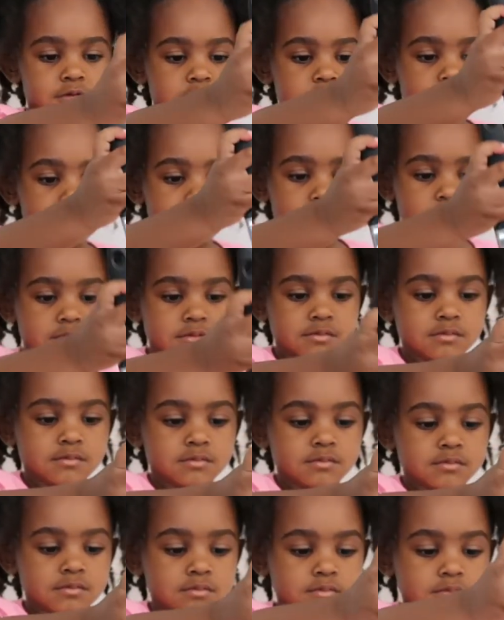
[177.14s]
Is your
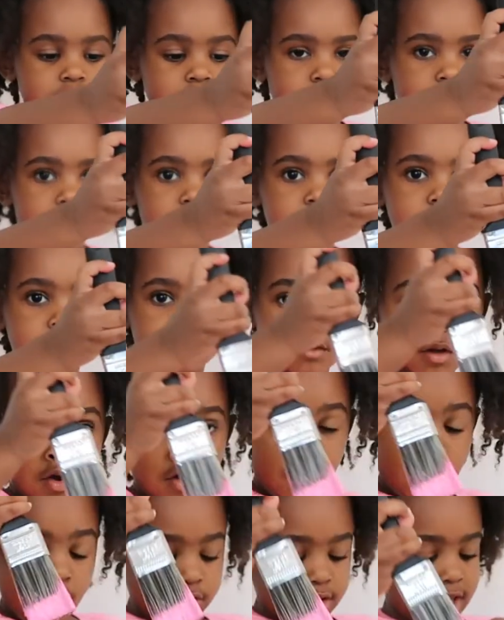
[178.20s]
shirt pink?
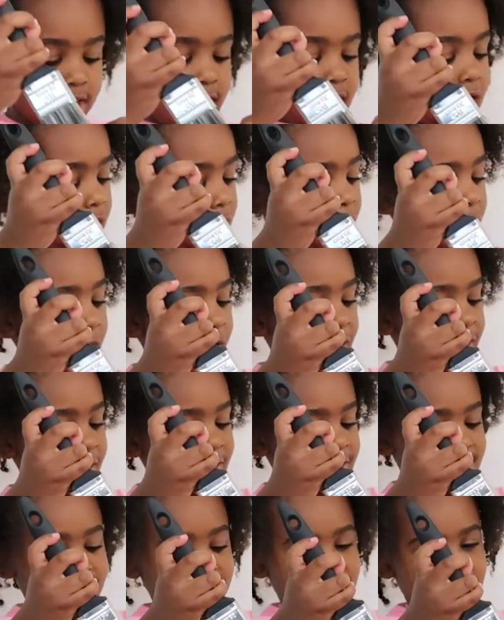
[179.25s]
Oh, yeah.
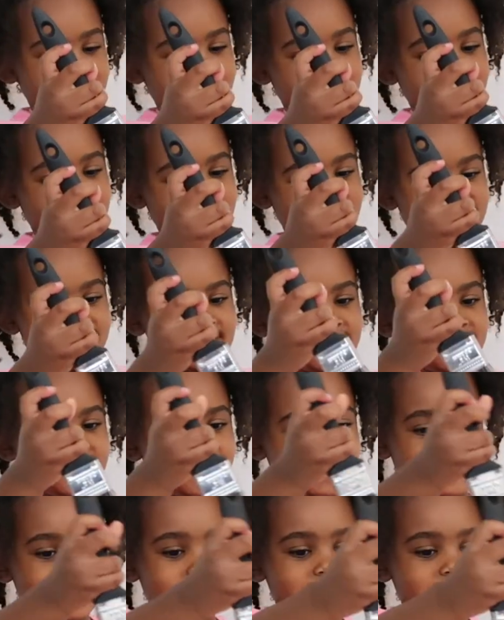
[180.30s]
Yeah, it is pink.